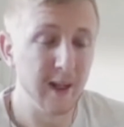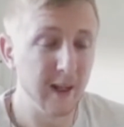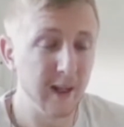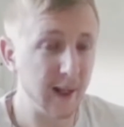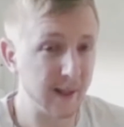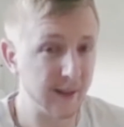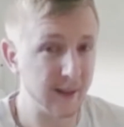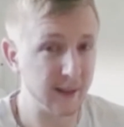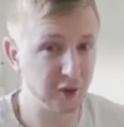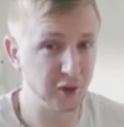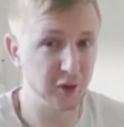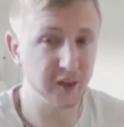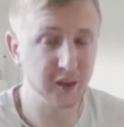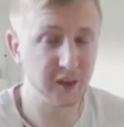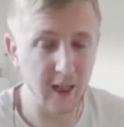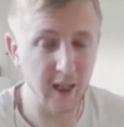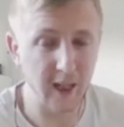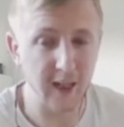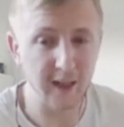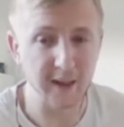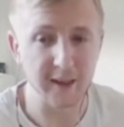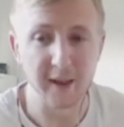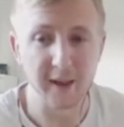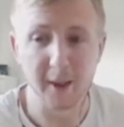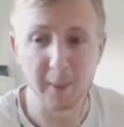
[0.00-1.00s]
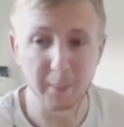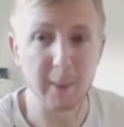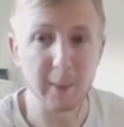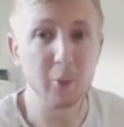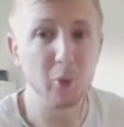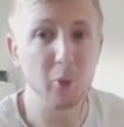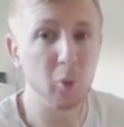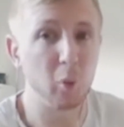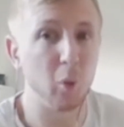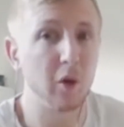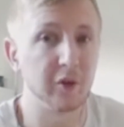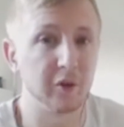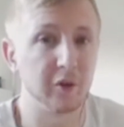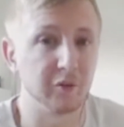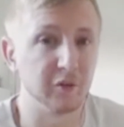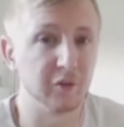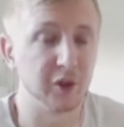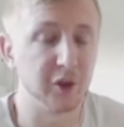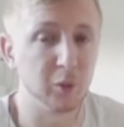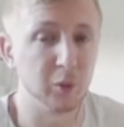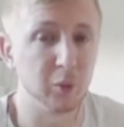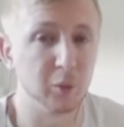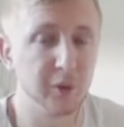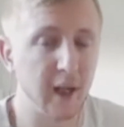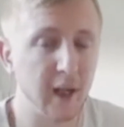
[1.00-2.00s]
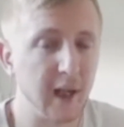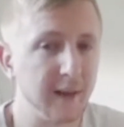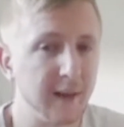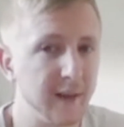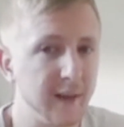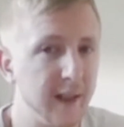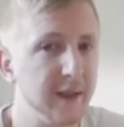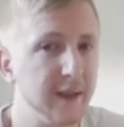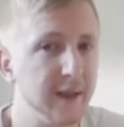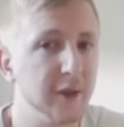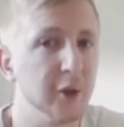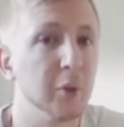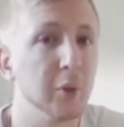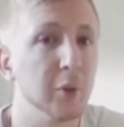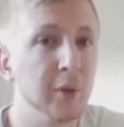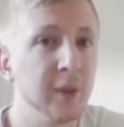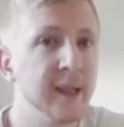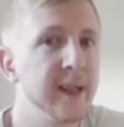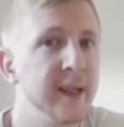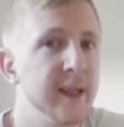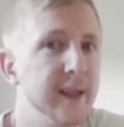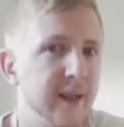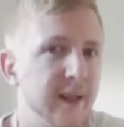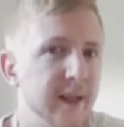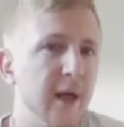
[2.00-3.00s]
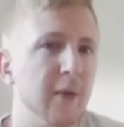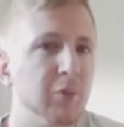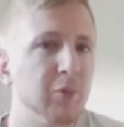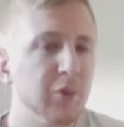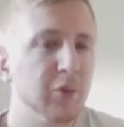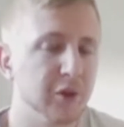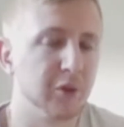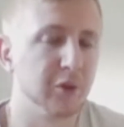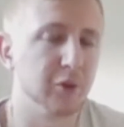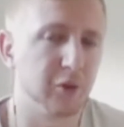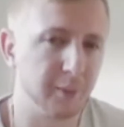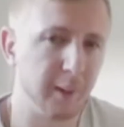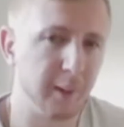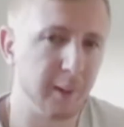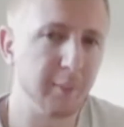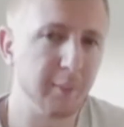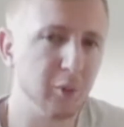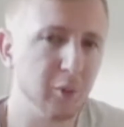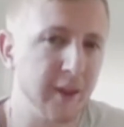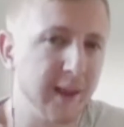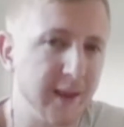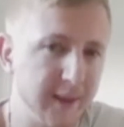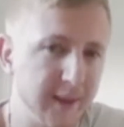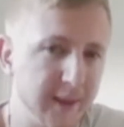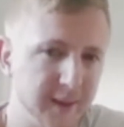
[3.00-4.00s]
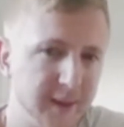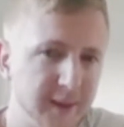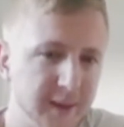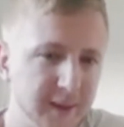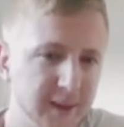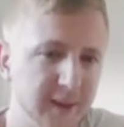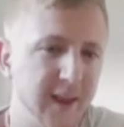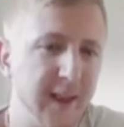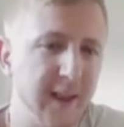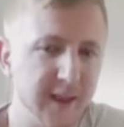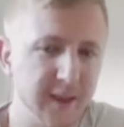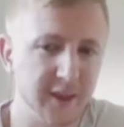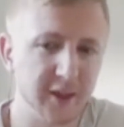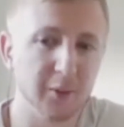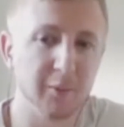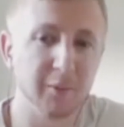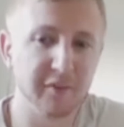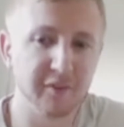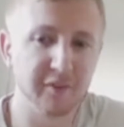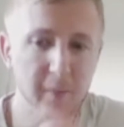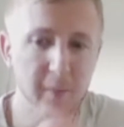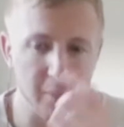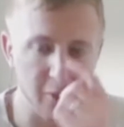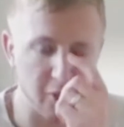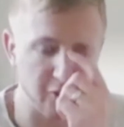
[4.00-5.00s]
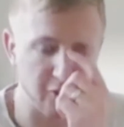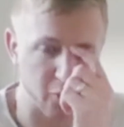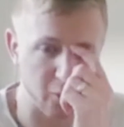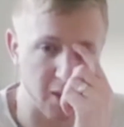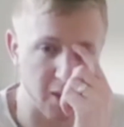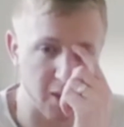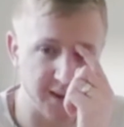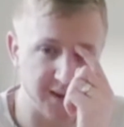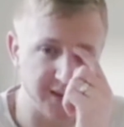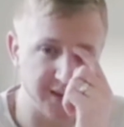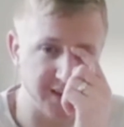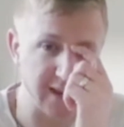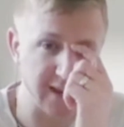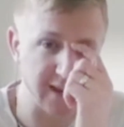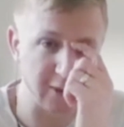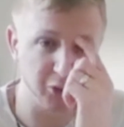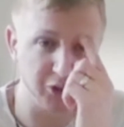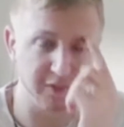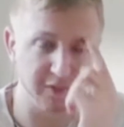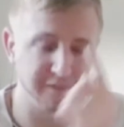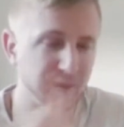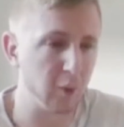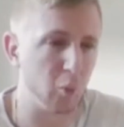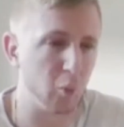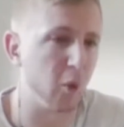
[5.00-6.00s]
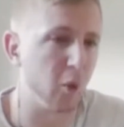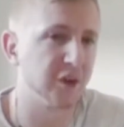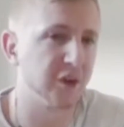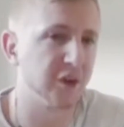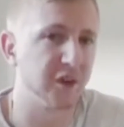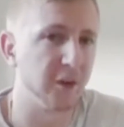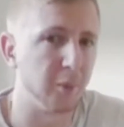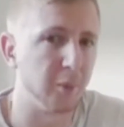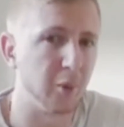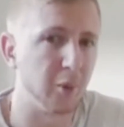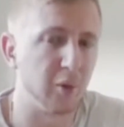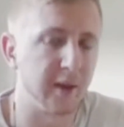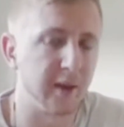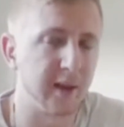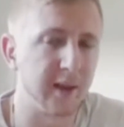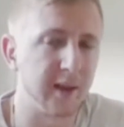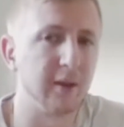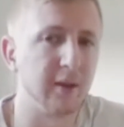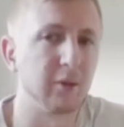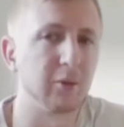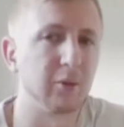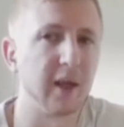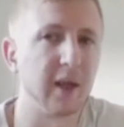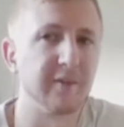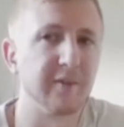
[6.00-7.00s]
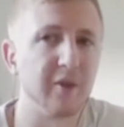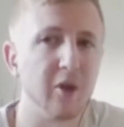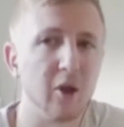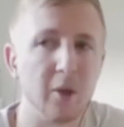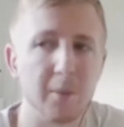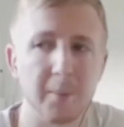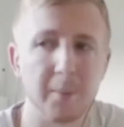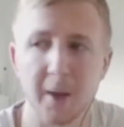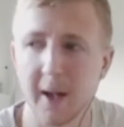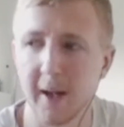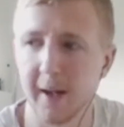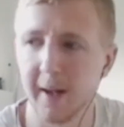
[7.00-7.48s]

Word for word: And as you say, people want the results and they do need them results. People need to see something, otherwise, they'll just think, what's the point? and they'll give up.